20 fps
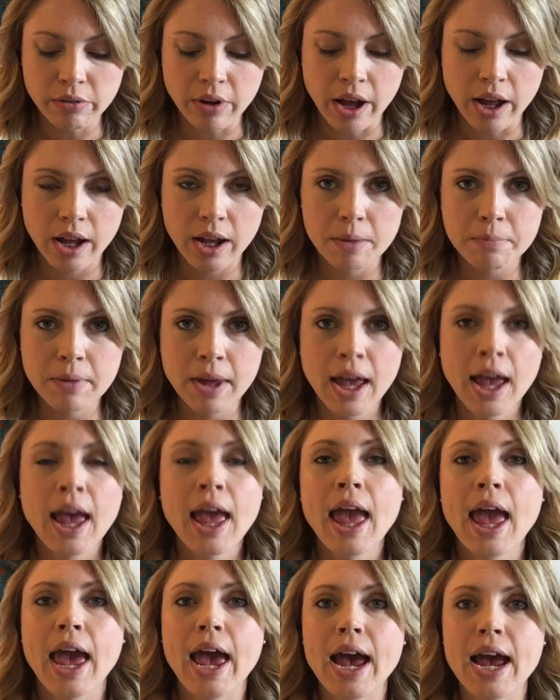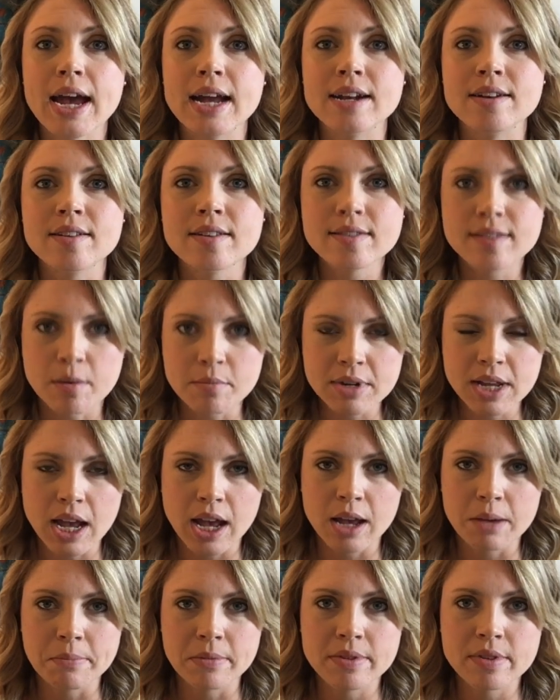rhyme, and
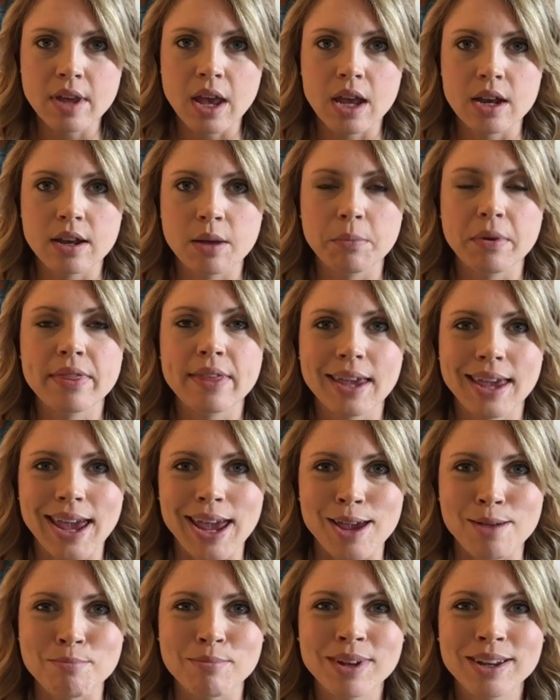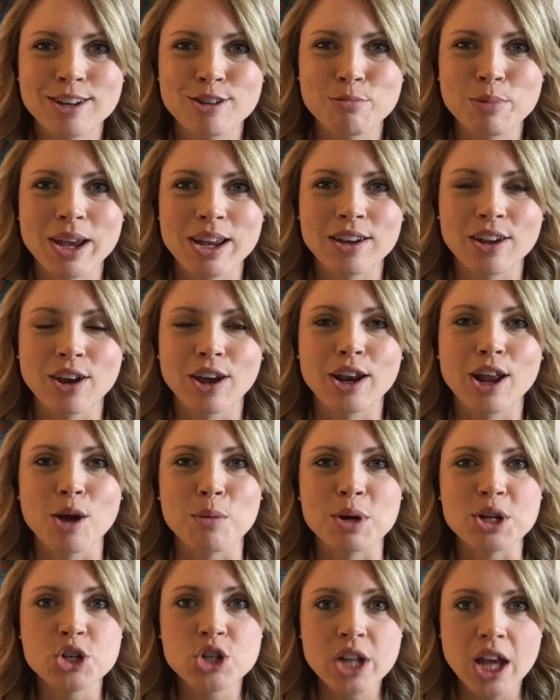sometimes end it with a game, depending on how
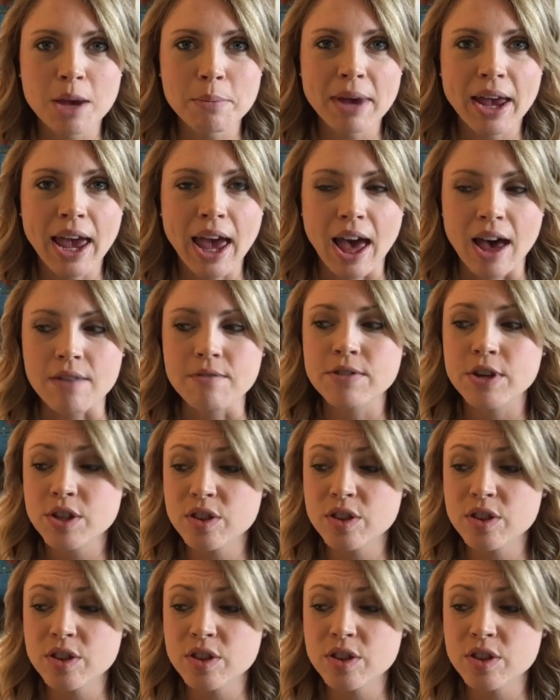much time I have.